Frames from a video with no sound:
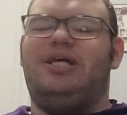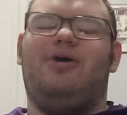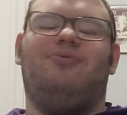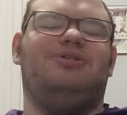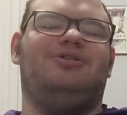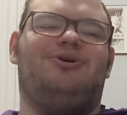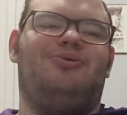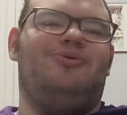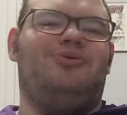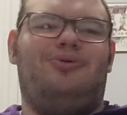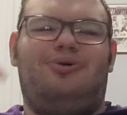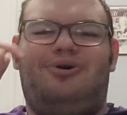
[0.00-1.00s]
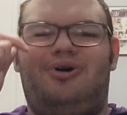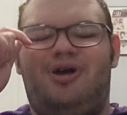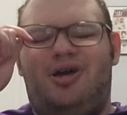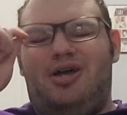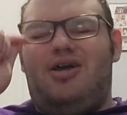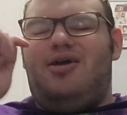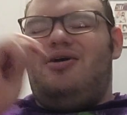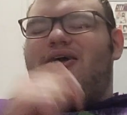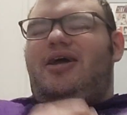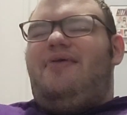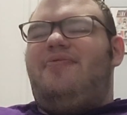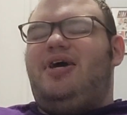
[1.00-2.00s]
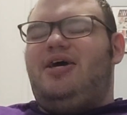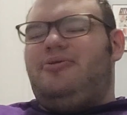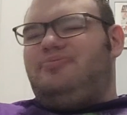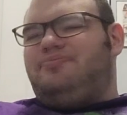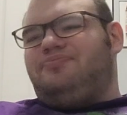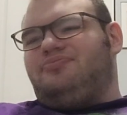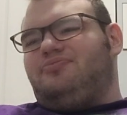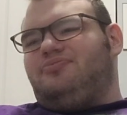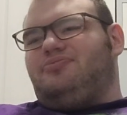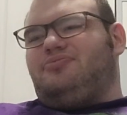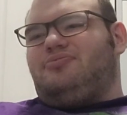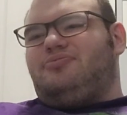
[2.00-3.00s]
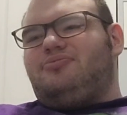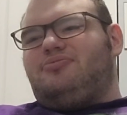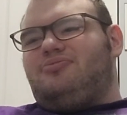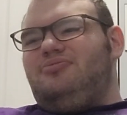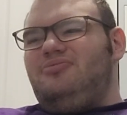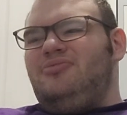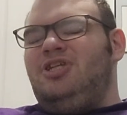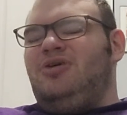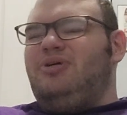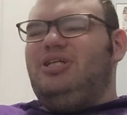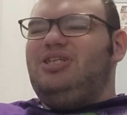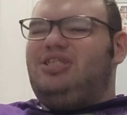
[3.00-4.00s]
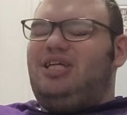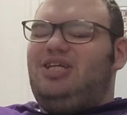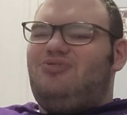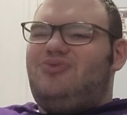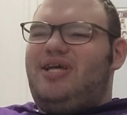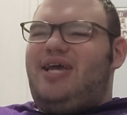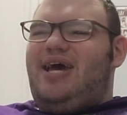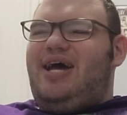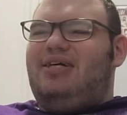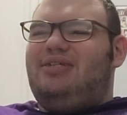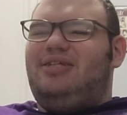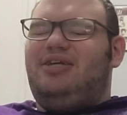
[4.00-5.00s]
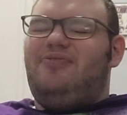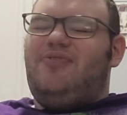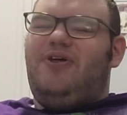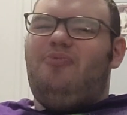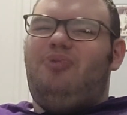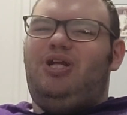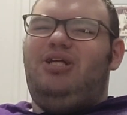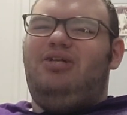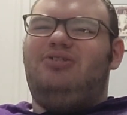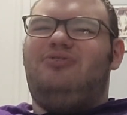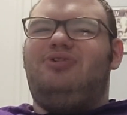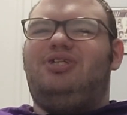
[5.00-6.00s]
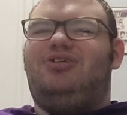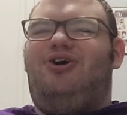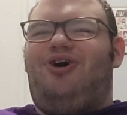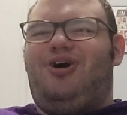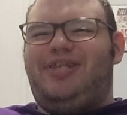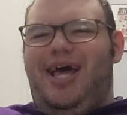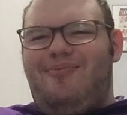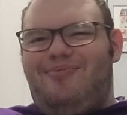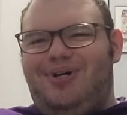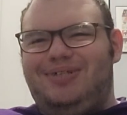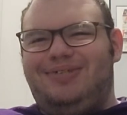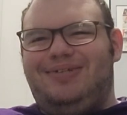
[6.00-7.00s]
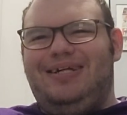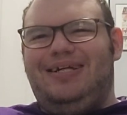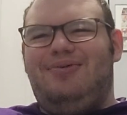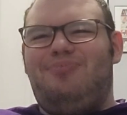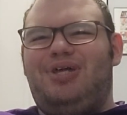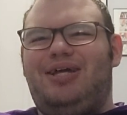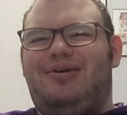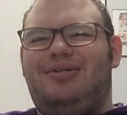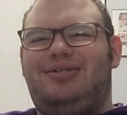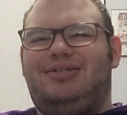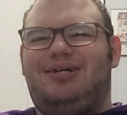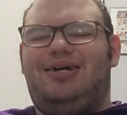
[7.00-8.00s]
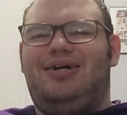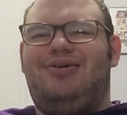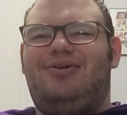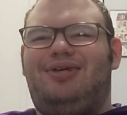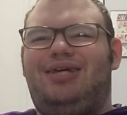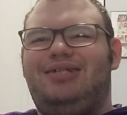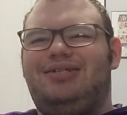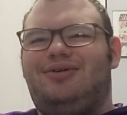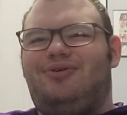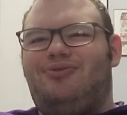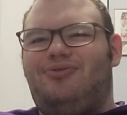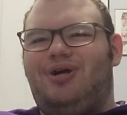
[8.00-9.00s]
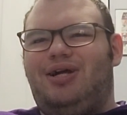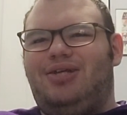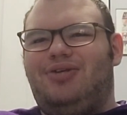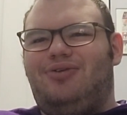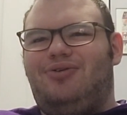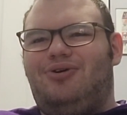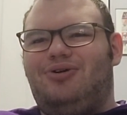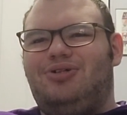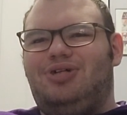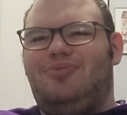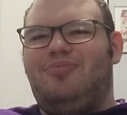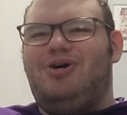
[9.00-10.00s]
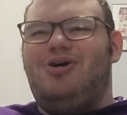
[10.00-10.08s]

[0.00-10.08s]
That was so cool. And then he just gets recast and everything, but he doesn't really talk that much. So I ended up like just kind of glazing over it in the long term.